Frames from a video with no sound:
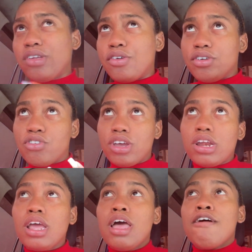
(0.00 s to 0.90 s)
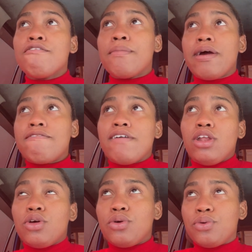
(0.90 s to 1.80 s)
a realtor yet. From my
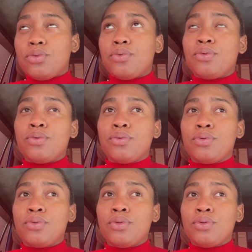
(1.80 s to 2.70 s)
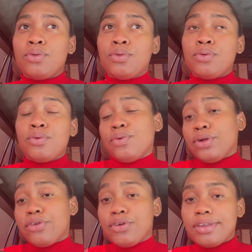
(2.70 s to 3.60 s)
fellow
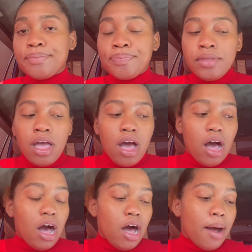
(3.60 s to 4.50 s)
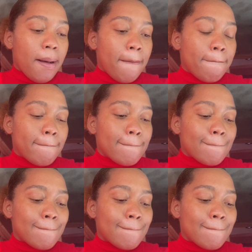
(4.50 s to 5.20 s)
realtors. And